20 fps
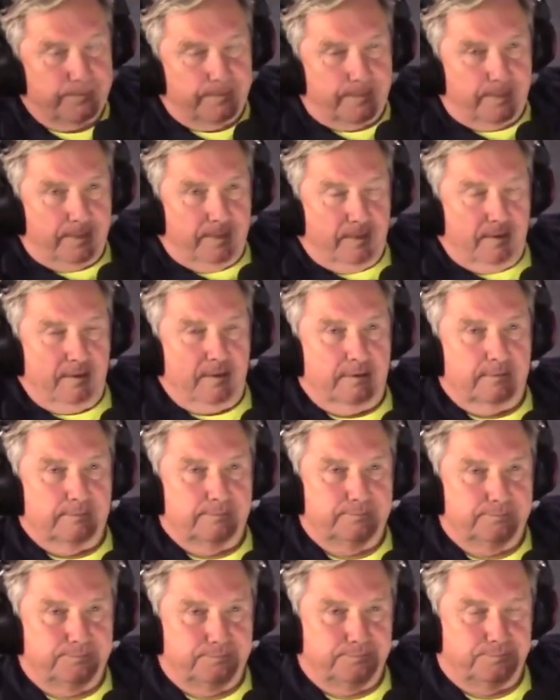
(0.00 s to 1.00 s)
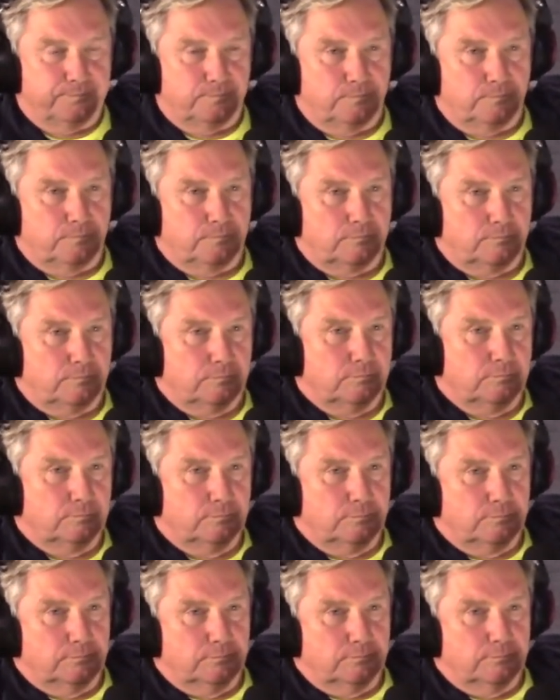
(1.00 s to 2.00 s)
What about, how does
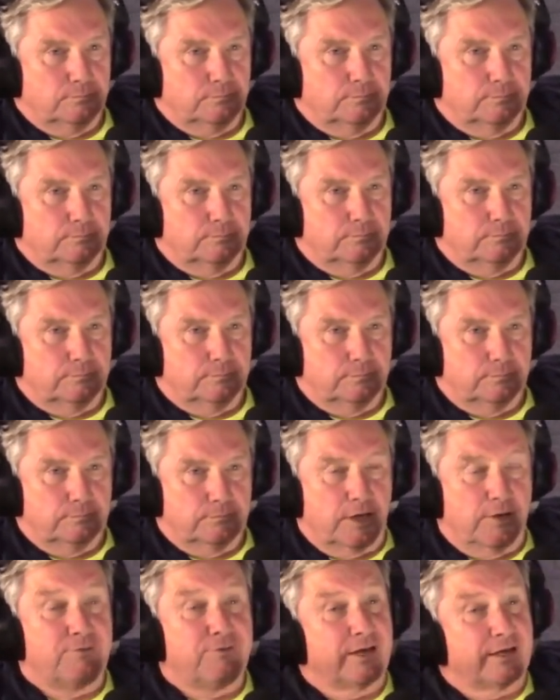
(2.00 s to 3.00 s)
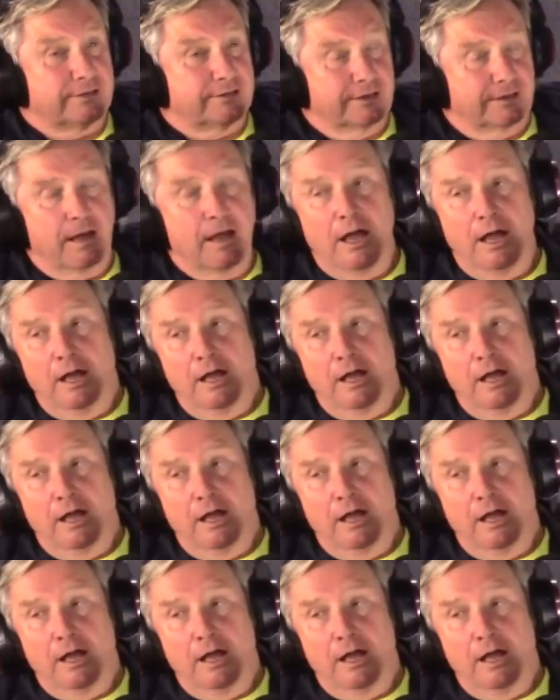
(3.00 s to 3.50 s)
medication play into it?